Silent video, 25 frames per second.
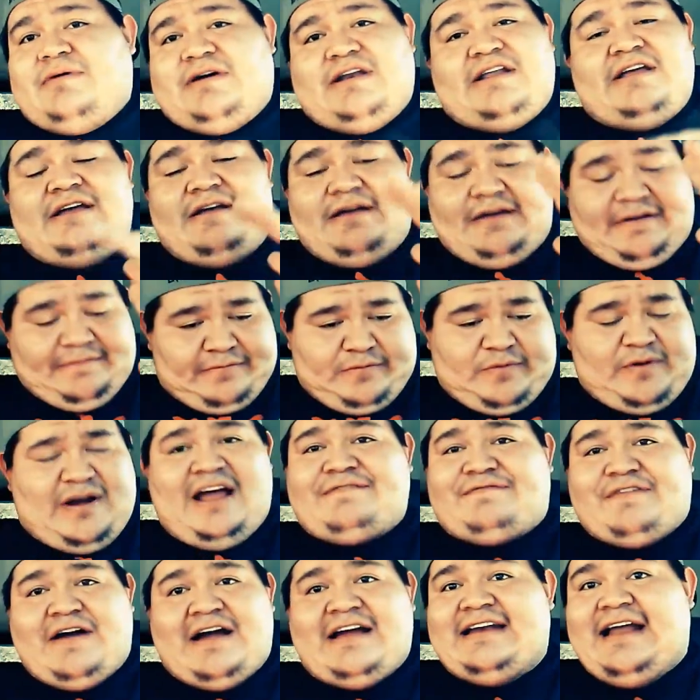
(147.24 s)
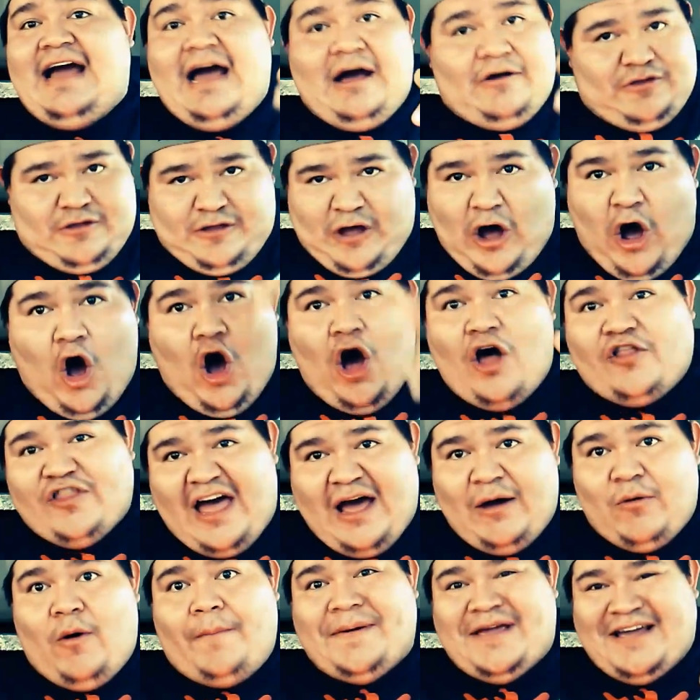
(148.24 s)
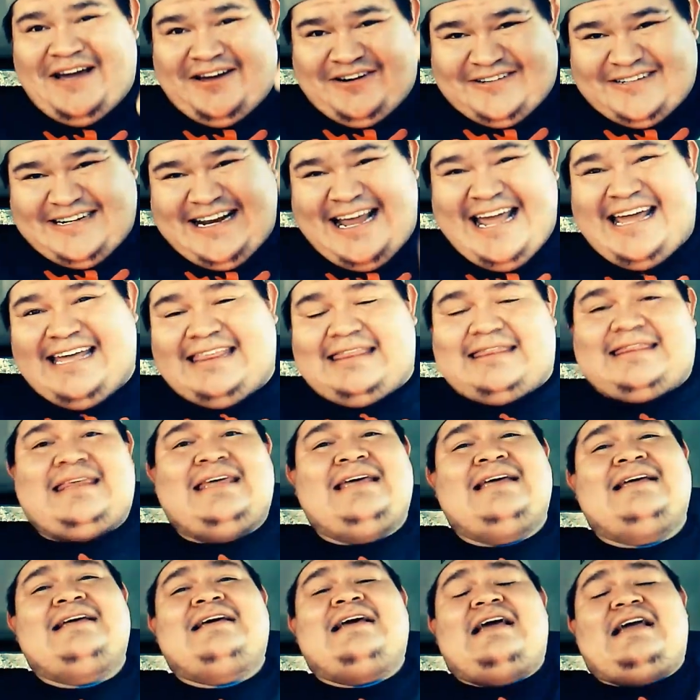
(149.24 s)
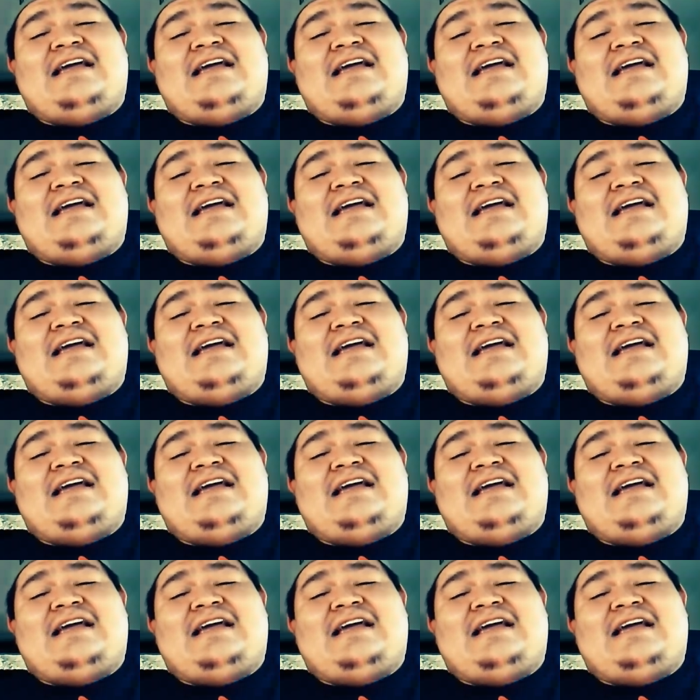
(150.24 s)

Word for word: But when I find out that all that will be underneath,